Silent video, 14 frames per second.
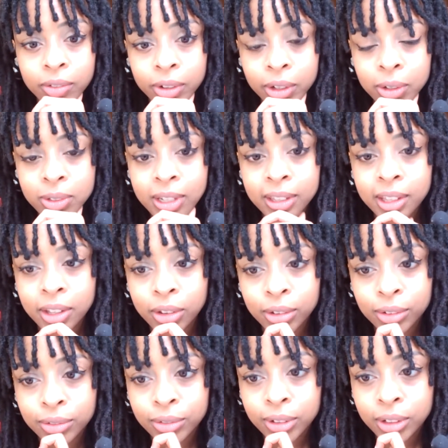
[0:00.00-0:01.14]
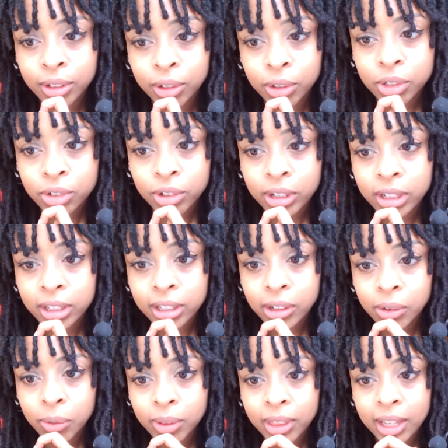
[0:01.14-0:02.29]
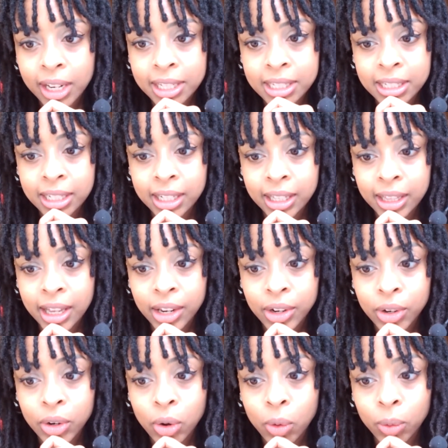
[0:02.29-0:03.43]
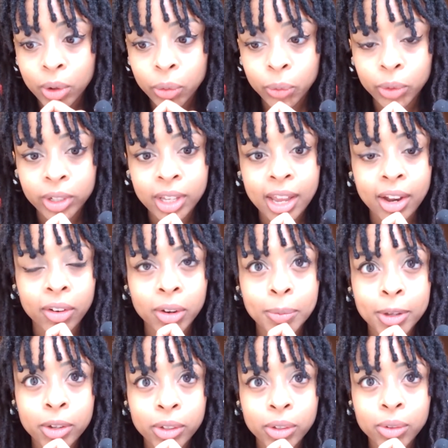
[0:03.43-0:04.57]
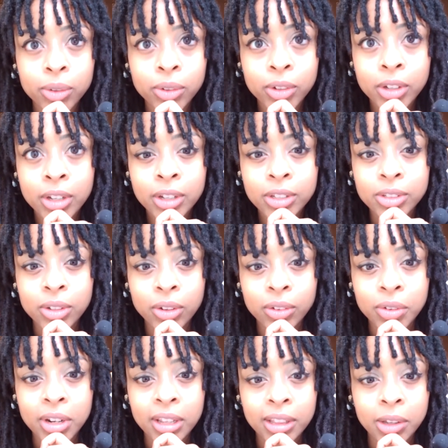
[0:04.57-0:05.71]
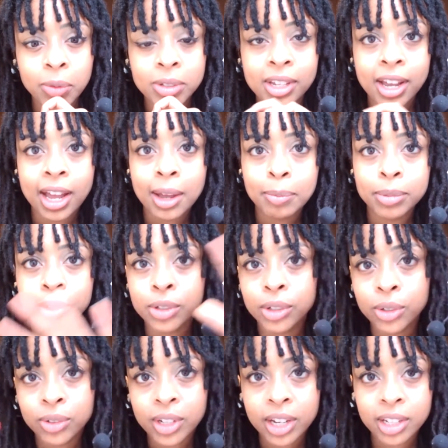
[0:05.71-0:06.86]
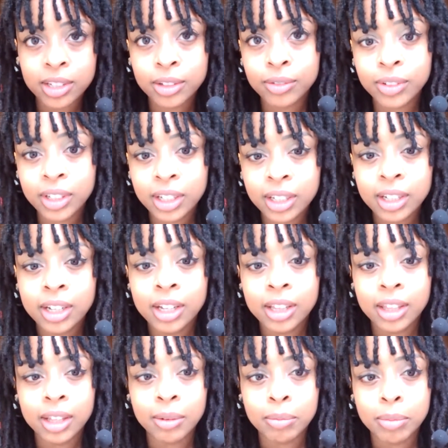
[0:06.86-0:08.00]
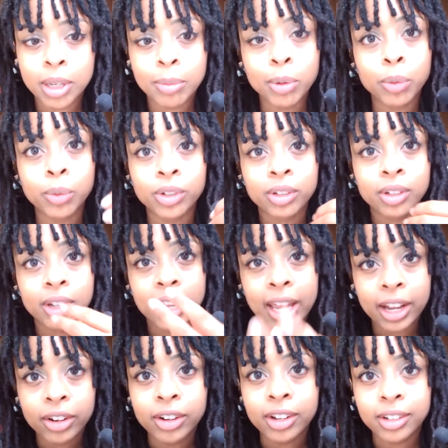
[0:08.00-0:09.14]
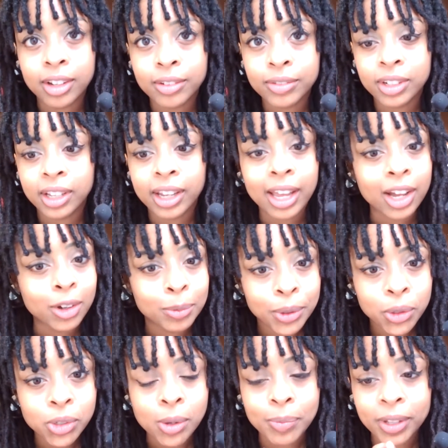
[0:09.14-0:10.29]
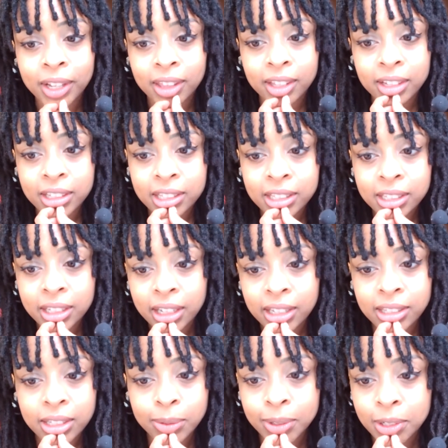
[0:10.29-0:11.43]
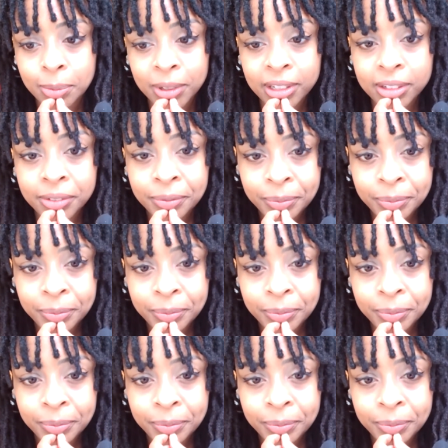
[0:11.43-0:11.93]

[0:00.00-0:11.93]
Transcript: are you saying that you're struggling with the idea that no one would care about you? So, if anything was to happen to you negatively, then people wouldn't care enough to like help you, something like this? Is this what you mean?